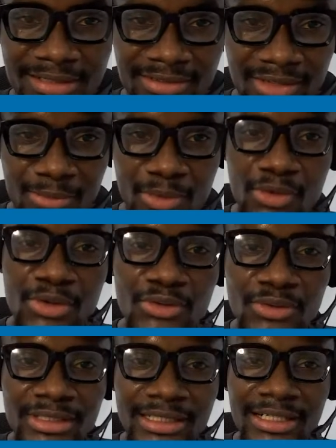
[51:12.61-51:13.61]
So I'm not going to
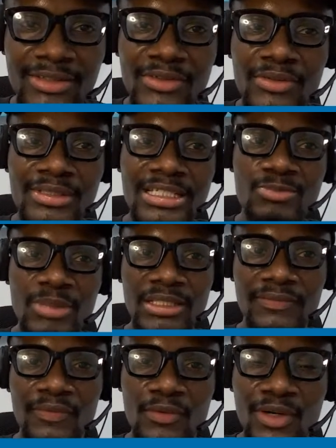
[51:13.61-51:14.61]
tell you this
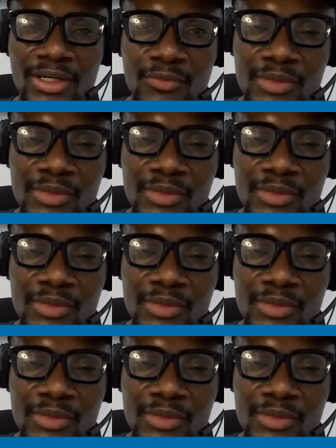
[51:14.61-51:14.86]
specific one.